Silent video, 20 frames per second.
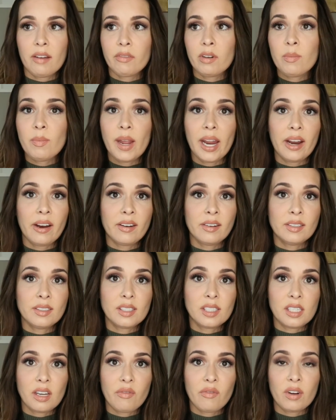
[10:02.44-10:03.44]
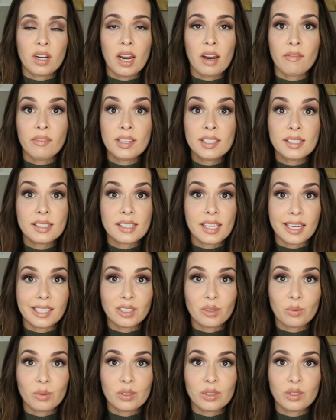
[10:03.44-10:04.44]
every parent's different, every
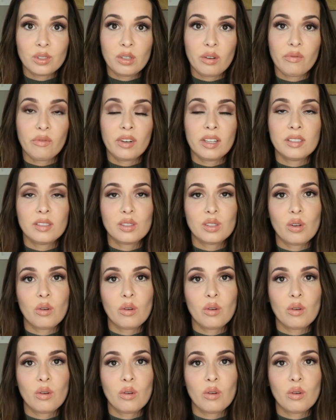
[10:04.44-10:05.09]
schedule is different.